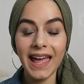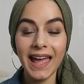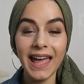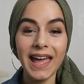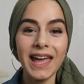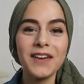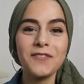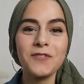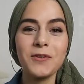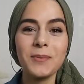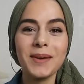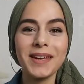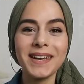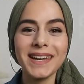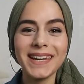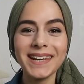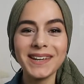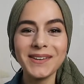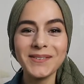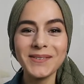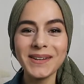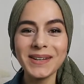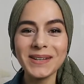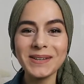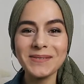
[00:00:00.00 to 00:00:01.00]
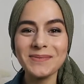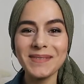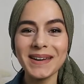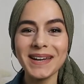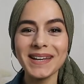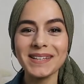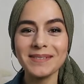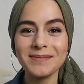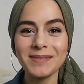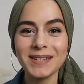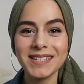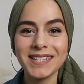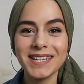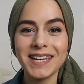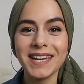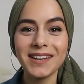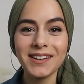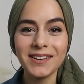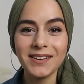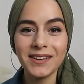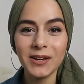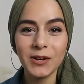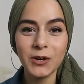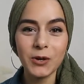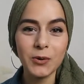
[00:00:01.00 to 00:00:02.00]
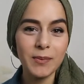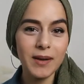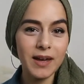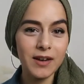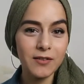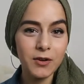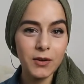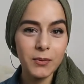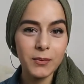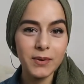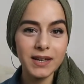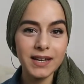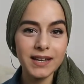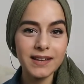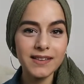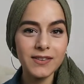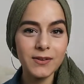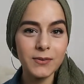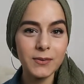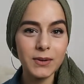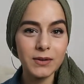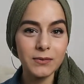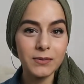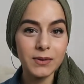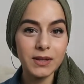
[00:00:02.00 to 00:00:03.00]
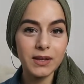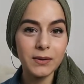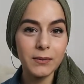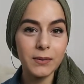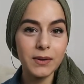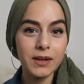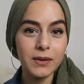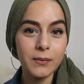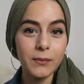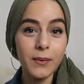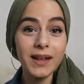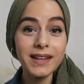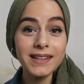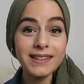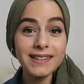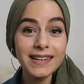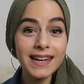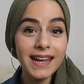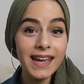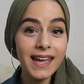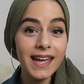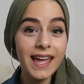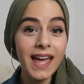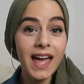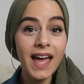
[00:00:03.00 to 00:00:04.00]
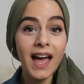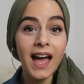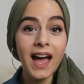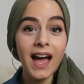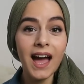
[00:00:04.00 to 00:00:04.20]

Hey everybody, welcome back to my channel. I hope everyone is doing really well today.